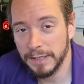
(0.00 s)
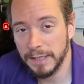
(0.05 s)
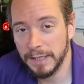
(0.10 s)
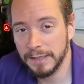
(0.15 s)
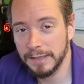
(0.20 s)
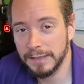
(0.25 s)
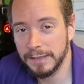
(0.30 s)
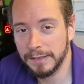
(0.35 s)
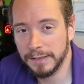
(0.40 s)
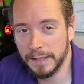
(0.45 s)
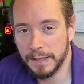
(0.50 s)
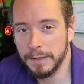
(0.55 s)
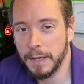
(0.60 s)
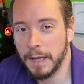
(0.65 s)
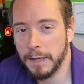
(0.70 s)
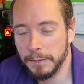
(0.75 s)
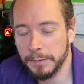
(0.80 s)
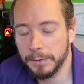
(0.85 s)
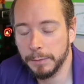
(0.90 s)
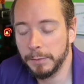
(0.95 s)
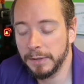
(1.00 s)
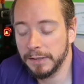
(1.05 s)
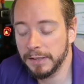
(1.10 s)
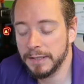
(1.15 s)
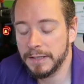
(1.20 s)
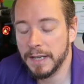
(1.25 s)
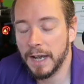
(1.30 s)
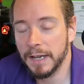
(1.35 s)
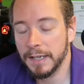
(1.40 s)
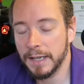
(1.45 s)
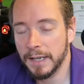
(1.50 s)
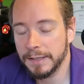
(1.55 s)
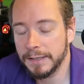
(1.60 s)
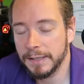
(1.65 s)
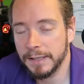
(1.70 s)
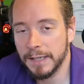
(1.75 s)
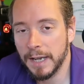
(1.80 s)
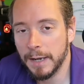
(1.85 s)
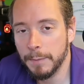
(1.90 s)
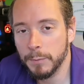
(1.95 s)
you can send that to me in a
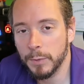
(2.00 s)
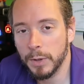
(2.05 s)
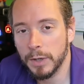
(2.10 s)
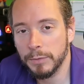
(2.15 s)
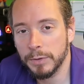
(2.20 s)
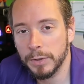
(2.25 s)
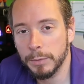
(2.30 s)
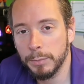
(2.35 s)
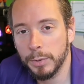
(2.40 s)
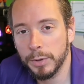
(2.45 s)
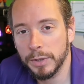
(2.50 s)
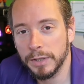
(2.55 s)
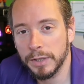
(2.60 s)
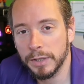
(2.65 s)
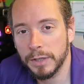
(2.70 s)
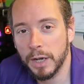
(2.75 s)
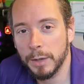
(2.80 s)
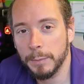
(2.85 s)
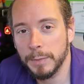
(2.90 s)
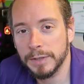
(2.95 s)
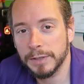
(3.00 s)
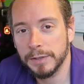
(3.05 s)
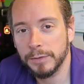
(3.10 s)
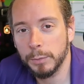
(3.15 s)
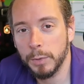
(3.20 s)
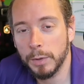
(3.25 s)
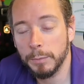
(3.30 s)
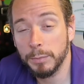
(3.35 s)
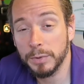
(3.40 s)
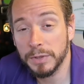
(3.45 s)
DM rather than put it in the comments if you want,